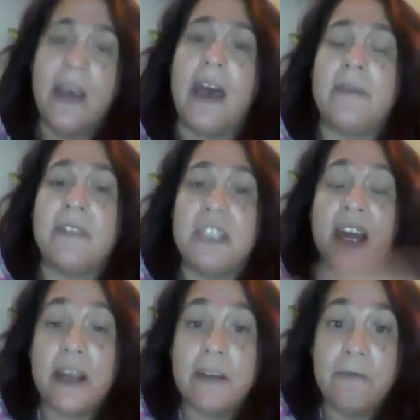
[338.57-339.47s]
I have a
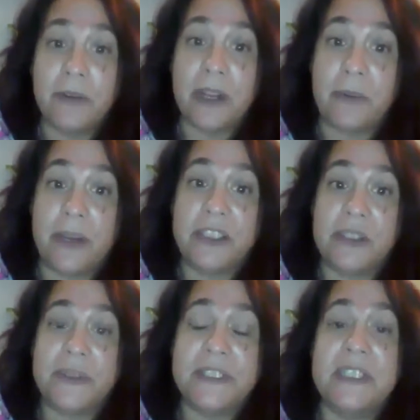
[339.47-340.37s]
ton of free
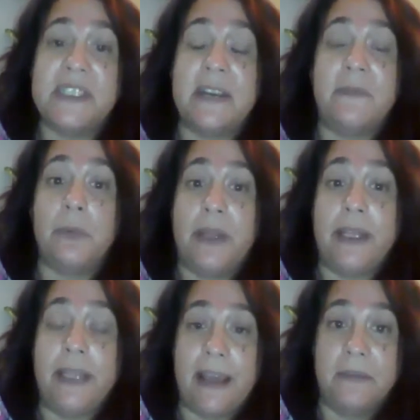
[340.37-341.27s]
resources that have
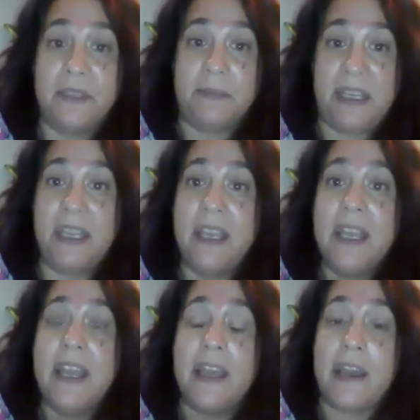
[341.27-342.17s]
really helped me,
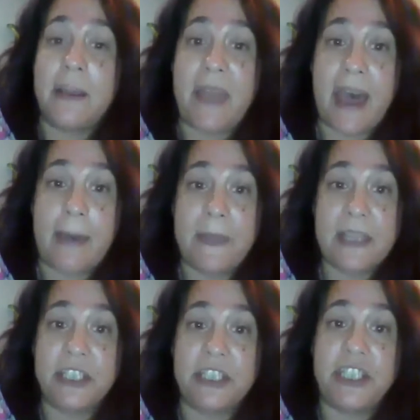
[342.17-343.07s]
and I'm happy
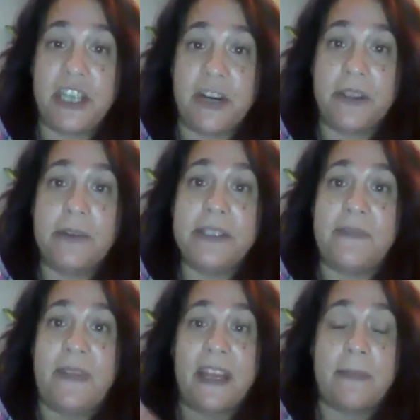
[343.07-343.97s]
to share those
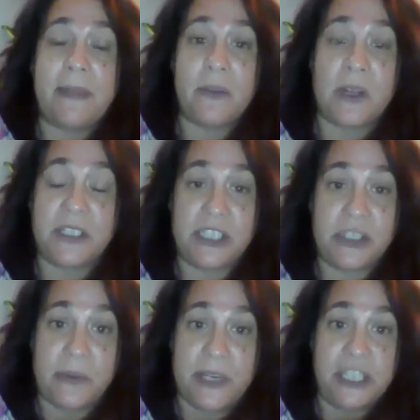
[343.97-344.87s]
if anybody wants
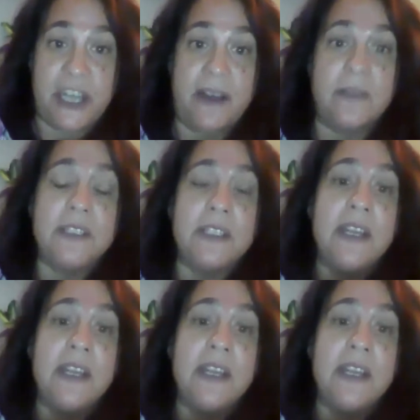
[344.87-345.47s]
to reach out.